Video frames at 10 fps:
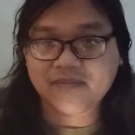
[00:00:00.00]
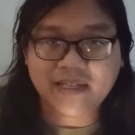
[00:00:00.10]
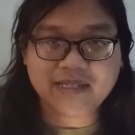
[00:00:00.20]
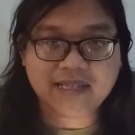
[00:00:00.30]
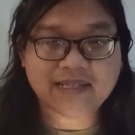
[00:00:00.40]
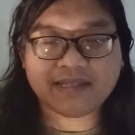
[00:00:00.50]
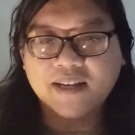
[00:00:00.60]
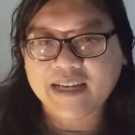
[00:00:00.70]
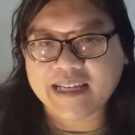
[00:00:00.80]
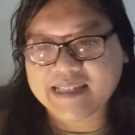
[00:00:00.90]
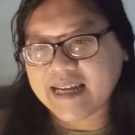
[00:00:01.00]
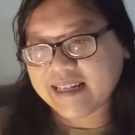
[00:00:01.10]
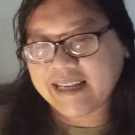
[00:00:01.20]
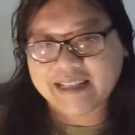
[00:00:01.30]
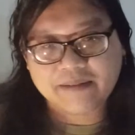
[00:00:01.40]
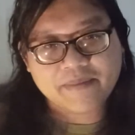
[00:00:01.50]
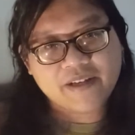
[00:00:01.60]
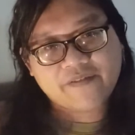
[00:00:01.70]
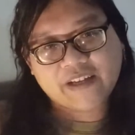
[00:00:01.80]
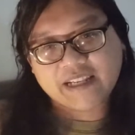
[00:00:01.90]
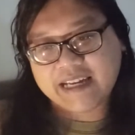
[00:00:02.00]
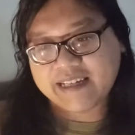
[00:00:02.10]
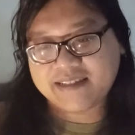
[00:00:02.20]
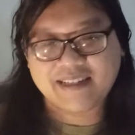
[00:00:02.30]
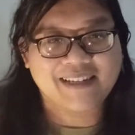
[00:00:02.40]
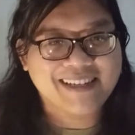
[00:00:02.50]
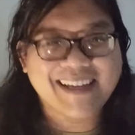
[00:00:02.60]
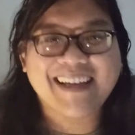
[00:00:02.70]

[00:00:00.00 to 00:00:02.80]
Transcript: it's it's not exactly like the perfect lighting.